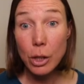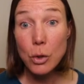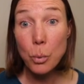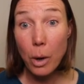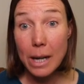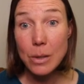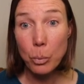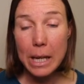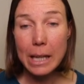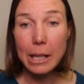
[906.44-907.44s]
a twice
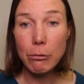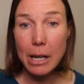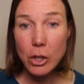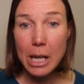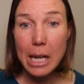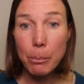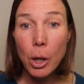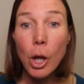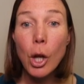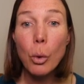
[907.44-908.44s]
weekly regime,
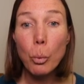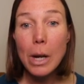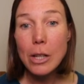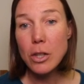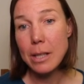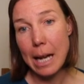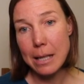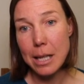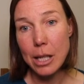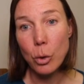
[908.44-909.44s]
which
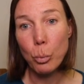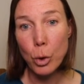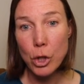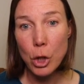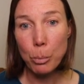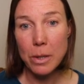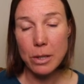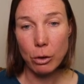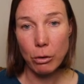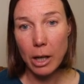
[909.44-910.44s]
statin would you
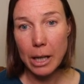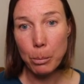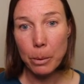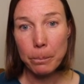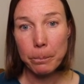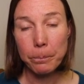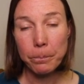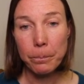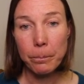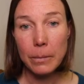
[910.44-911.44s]
prescribe?
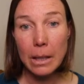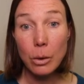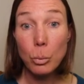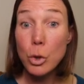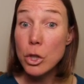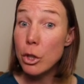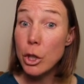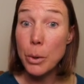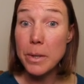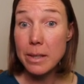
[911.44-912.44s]
Would you
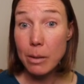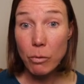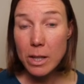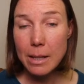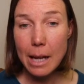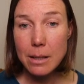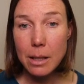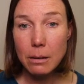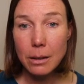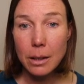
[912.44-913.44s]
use
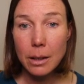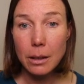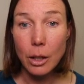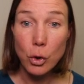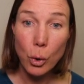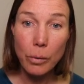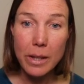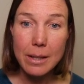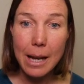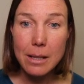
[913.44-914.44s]
simvastatin,
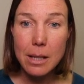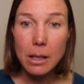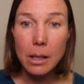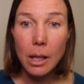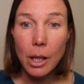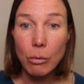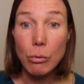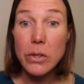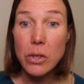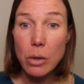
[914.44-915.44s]
atorvastatin,
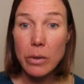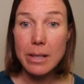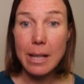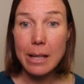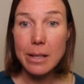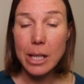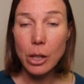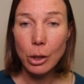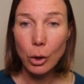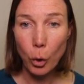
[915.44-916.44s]
rosuvastatin,
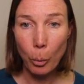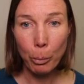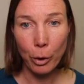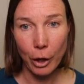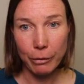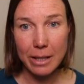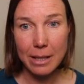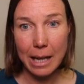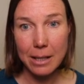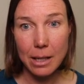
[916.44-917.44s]
or
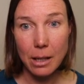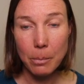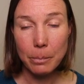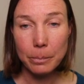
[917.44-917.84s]
pravastatin?